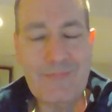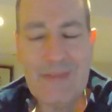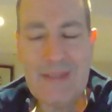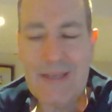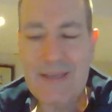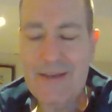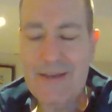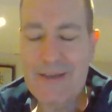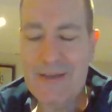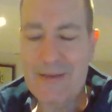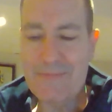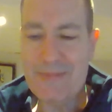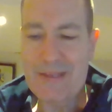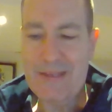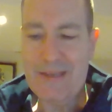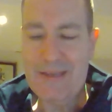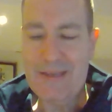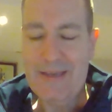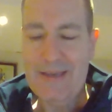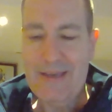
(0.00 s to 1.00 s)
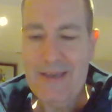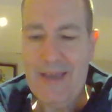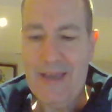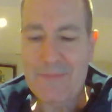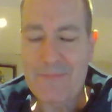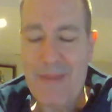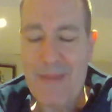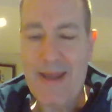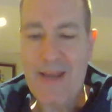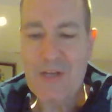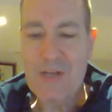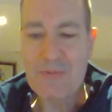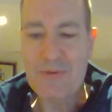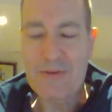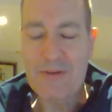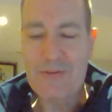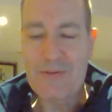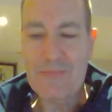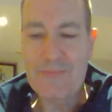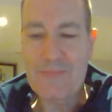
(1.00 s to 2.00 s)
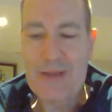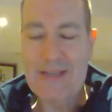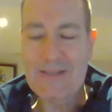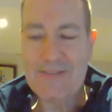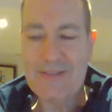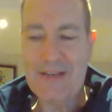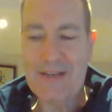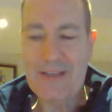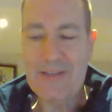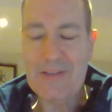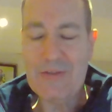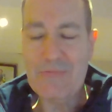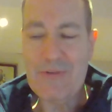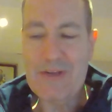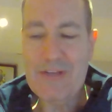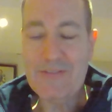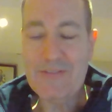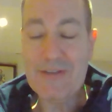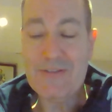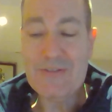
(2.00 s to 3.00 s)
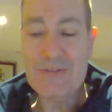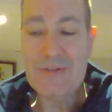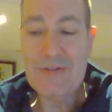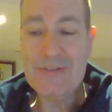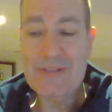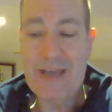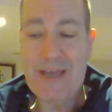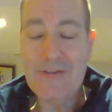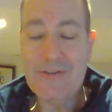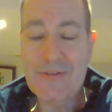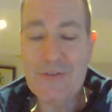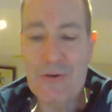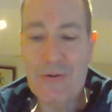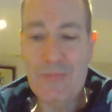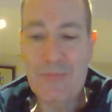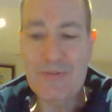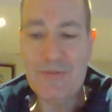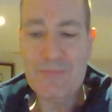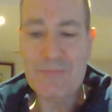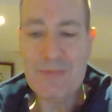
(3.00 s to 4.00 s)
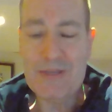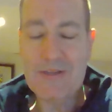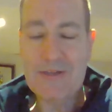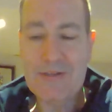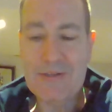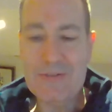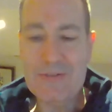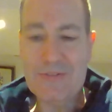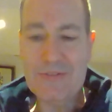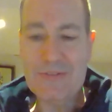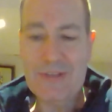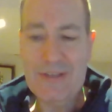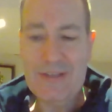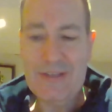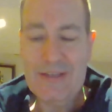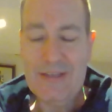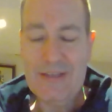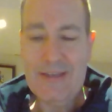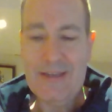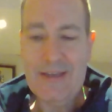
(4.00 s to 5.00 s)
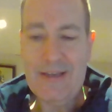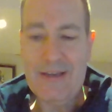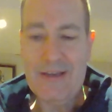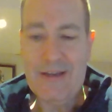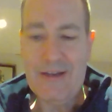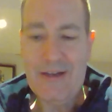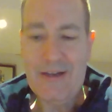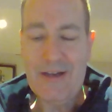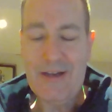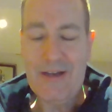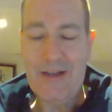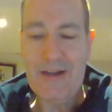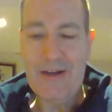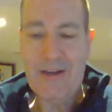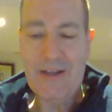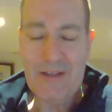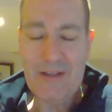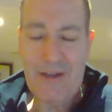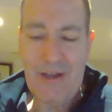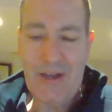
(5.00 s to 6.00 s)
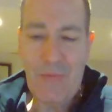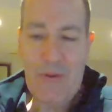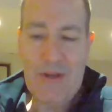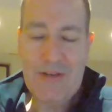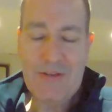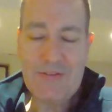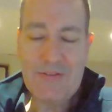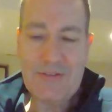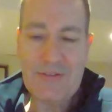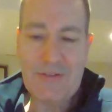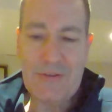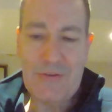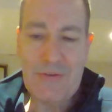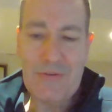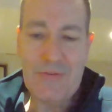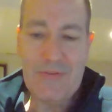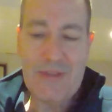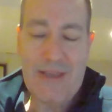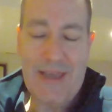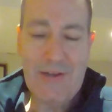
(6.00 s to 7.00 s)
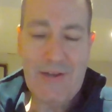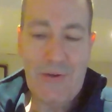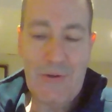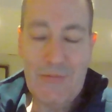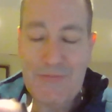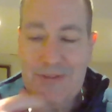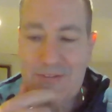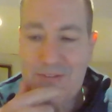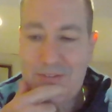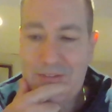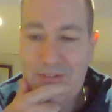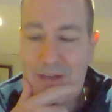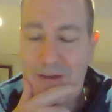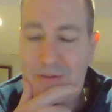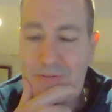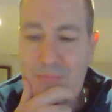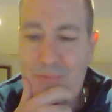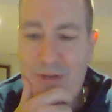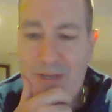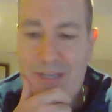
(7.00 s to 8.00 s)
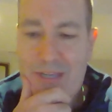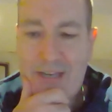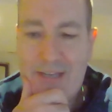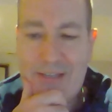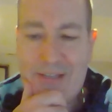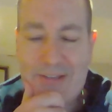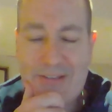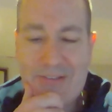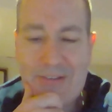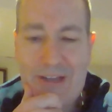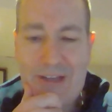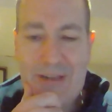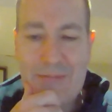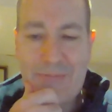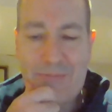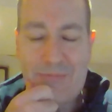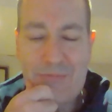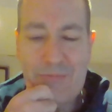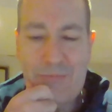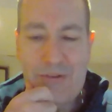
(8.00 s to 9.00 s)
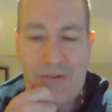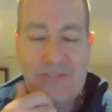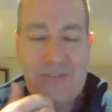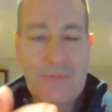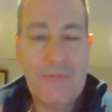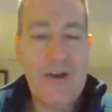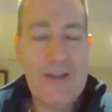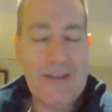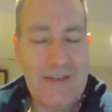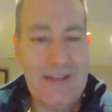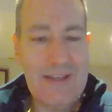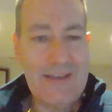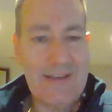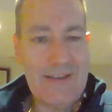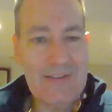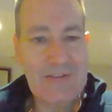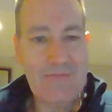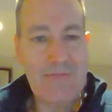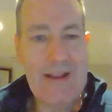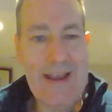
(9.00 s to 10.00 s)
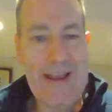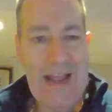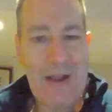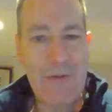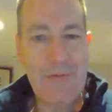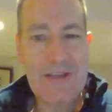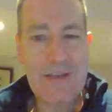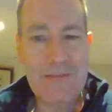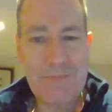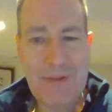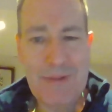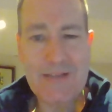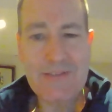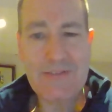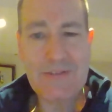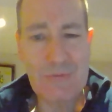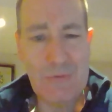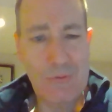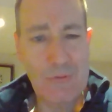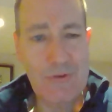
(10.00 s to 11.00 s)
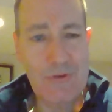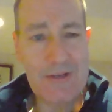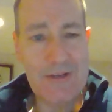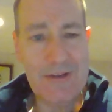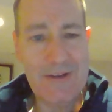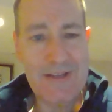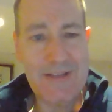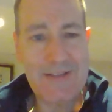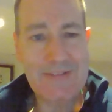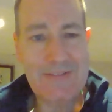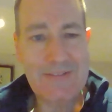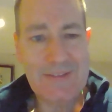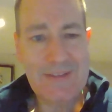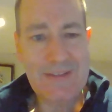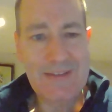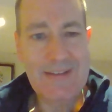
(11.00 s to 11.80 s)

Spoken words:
And management, basically, the reason I took that job was because I went to the head office that I was working at the time with some ideas around how we could better organize